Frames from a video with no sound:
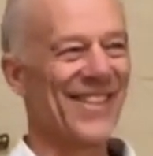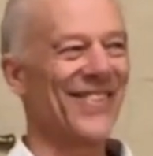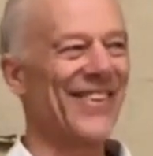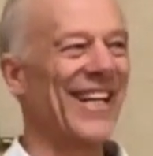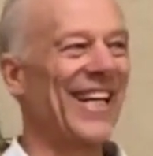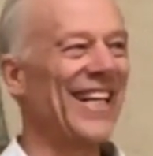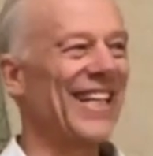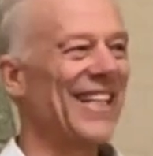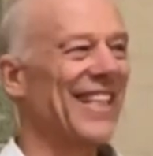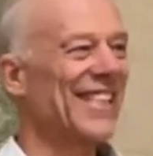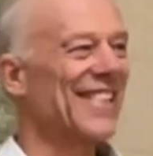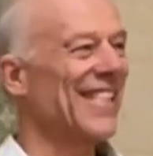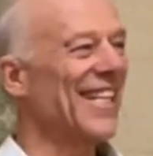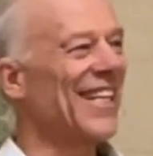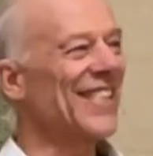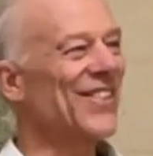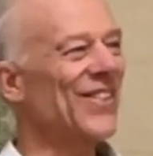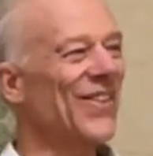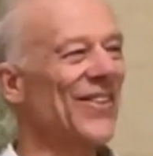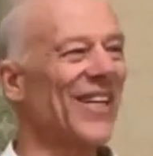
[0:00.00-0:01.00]
right? It's
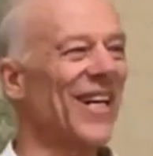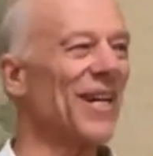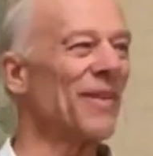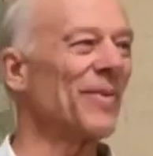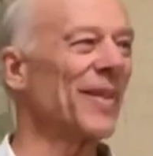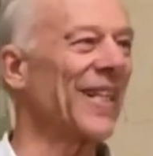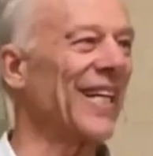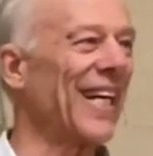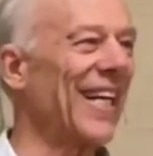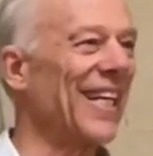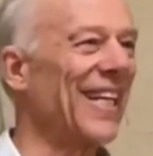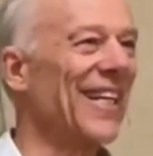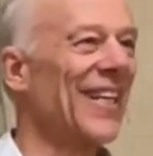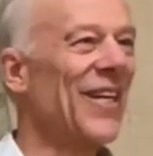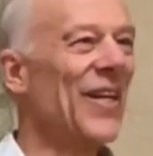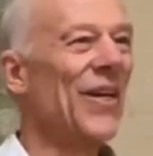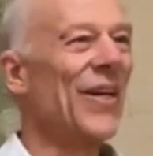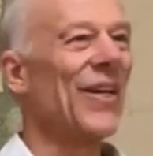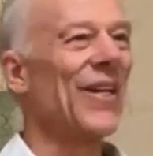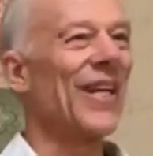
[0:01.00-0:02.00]
not so complicated.
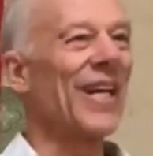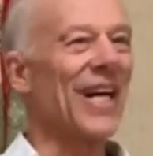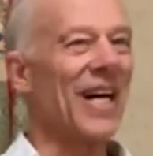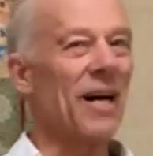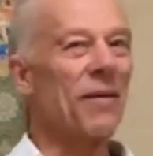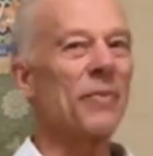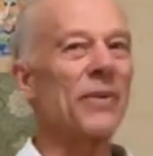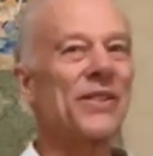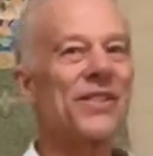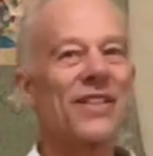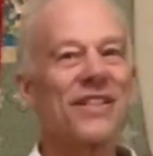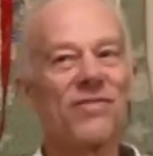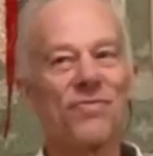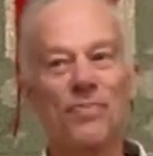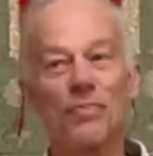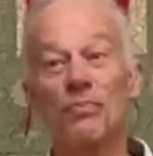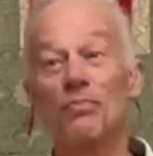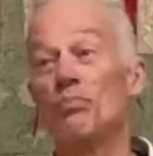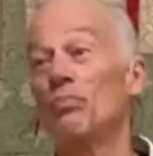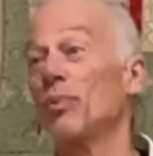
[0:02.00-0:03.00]
The opposite
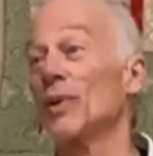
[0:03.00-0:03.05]
of